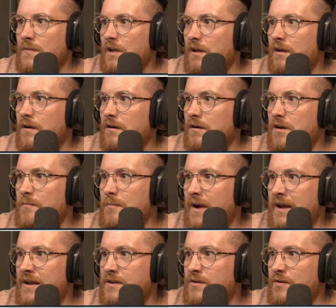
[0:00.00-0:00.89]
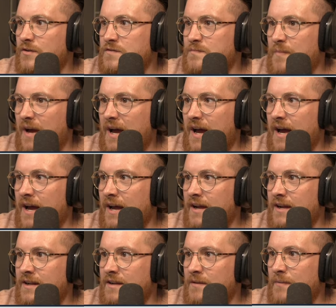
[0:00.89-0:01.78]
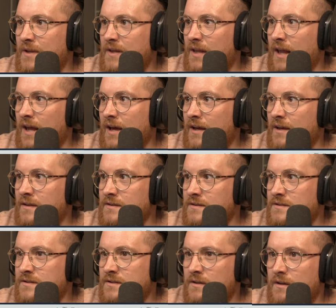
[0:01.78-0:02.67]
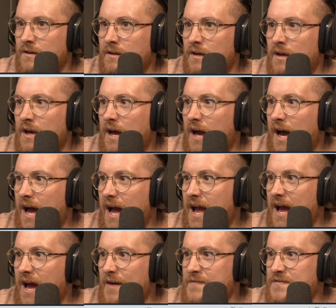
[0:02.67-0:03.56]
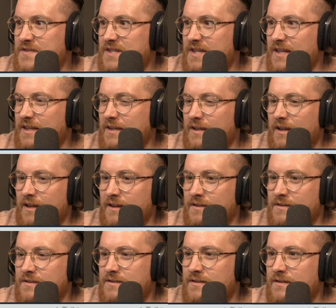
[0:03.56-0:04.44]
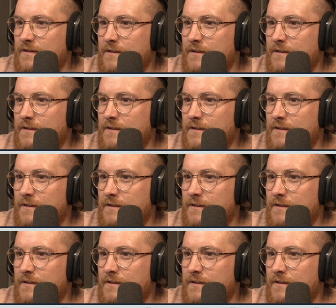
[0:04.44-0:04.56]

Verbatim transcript: You got commandos behind enemy lines. I have seen this.